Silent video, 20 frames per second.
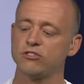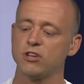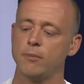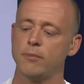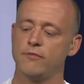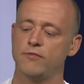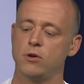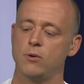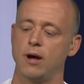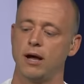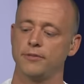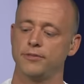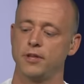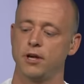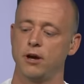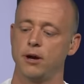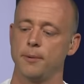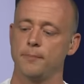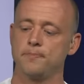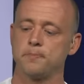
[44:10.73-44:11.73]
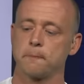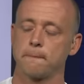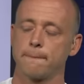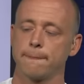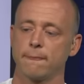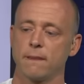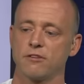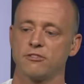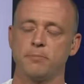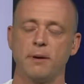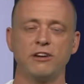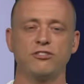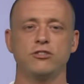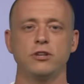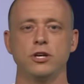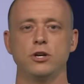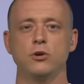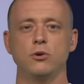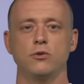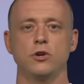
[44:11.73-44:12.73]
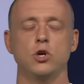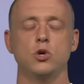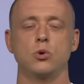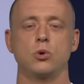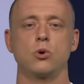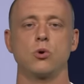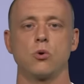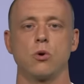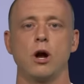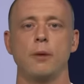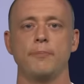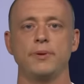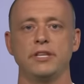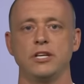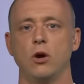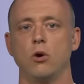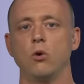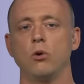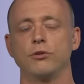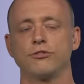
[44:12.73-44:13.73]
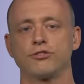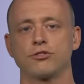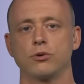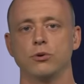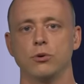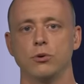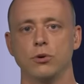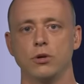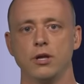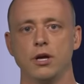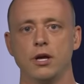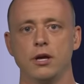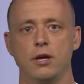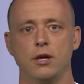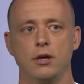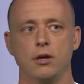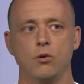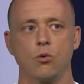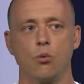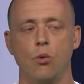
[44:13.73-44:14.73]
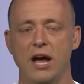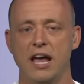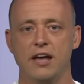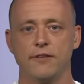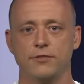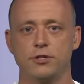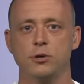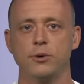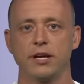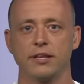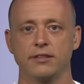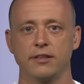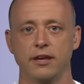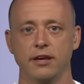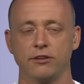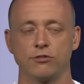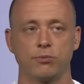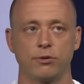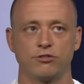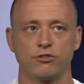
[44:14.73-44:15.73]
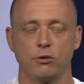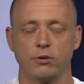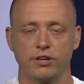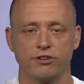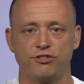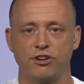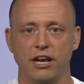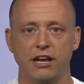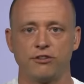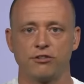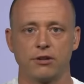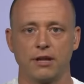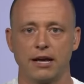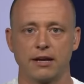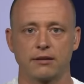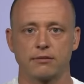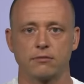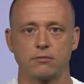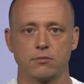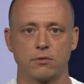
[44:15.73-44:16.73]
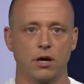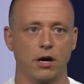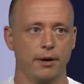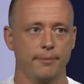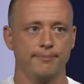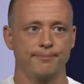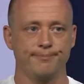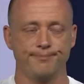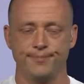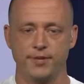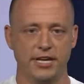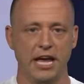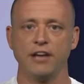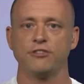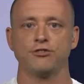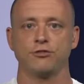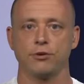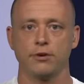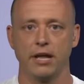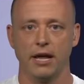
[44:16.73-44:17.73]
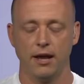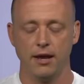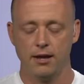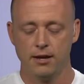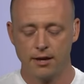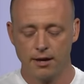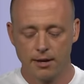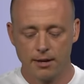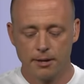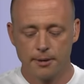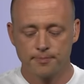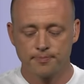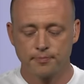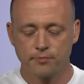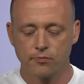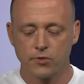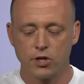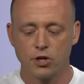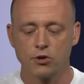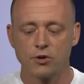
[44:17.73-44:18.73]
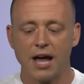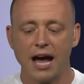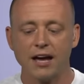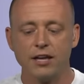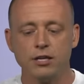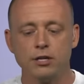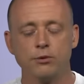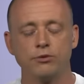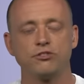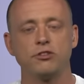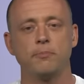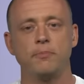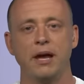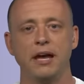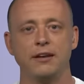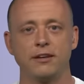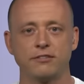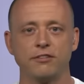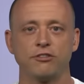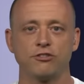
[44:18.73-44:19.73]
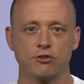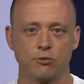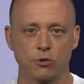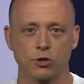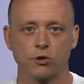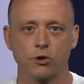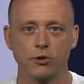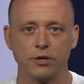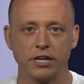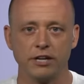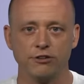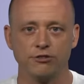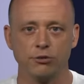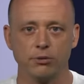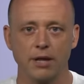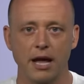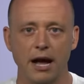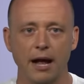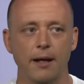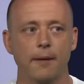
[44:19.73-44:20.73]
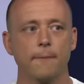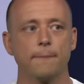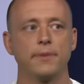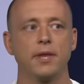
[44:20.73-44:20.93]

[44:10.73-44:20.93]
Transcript: some of you out there, especially who, who grew up in the old school way of doing things, which only changed like uh, yesterday, you're not used to paying attention to recruiting in July.